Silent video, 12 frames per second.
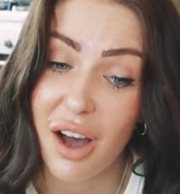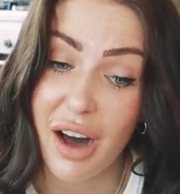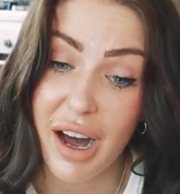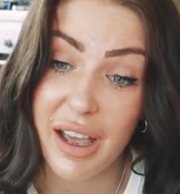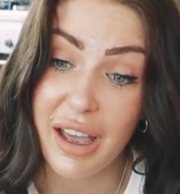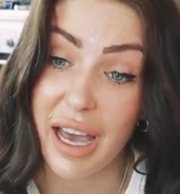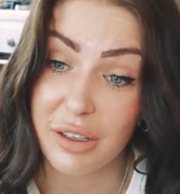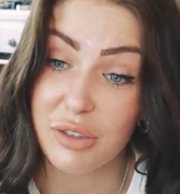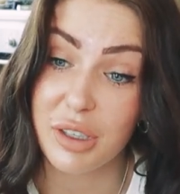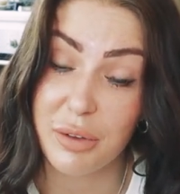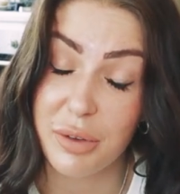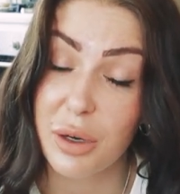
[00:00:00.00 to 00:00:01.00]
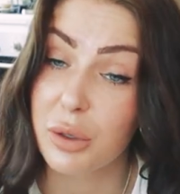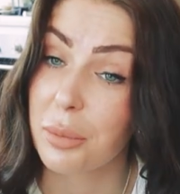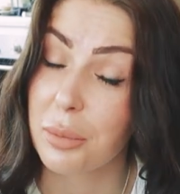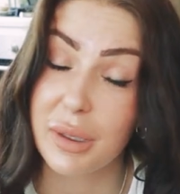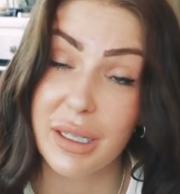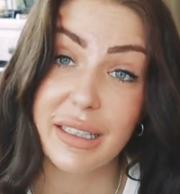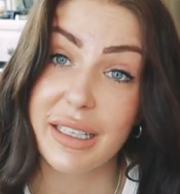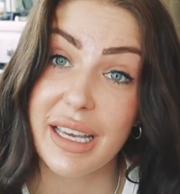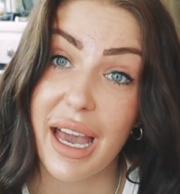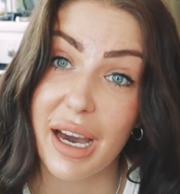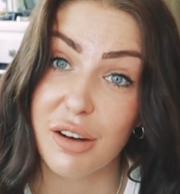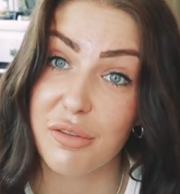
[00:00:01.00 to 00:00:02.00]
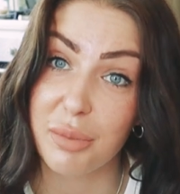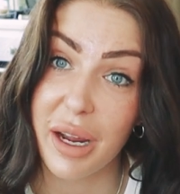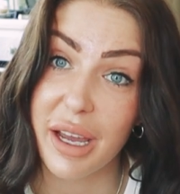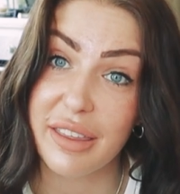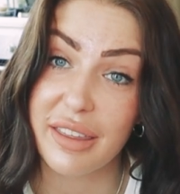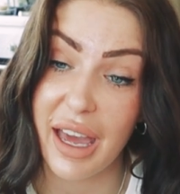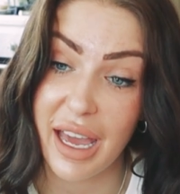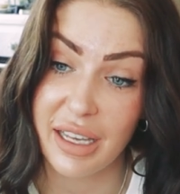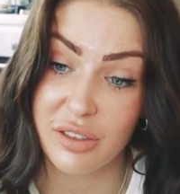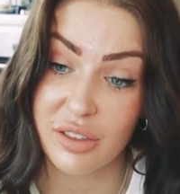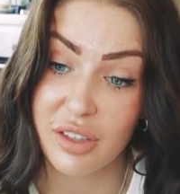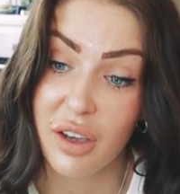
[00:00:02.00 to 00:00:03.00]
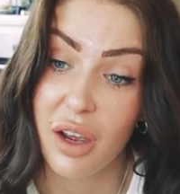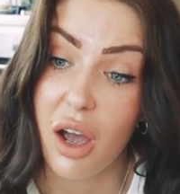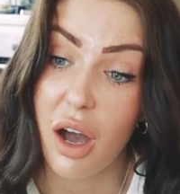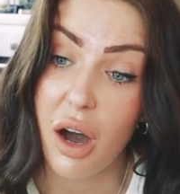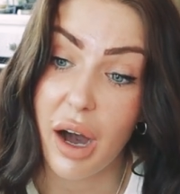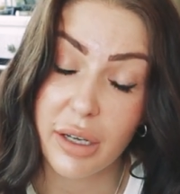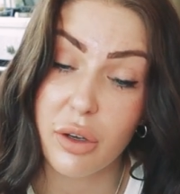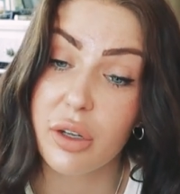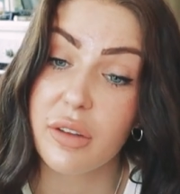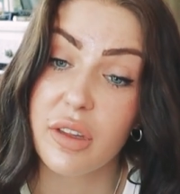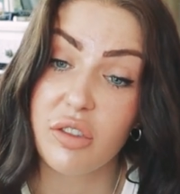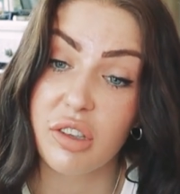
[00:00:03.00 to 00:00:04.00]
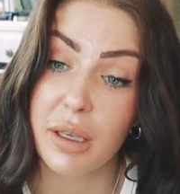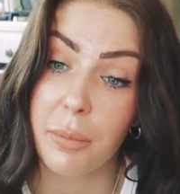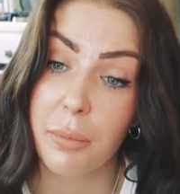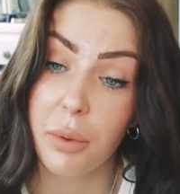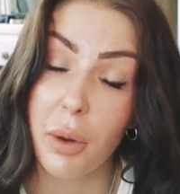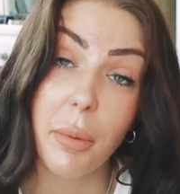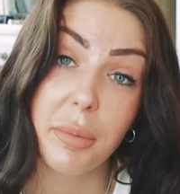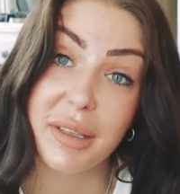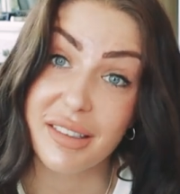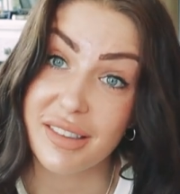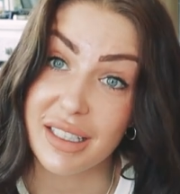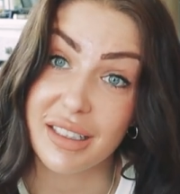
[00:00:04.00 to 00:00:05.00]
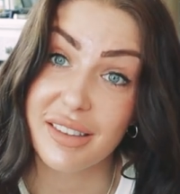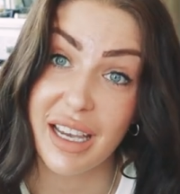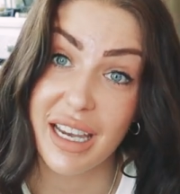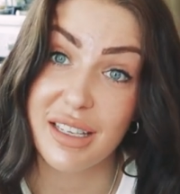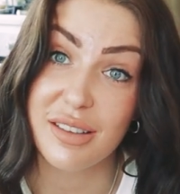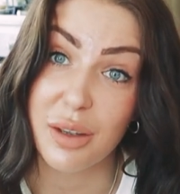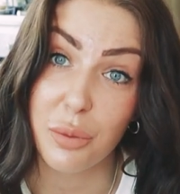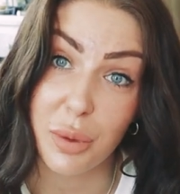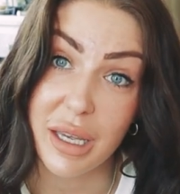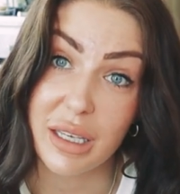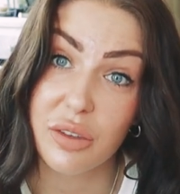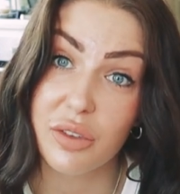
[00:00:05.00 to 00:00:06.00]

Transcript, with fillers: I actually felt completely out of breath. And I go to the gym probably six days a week.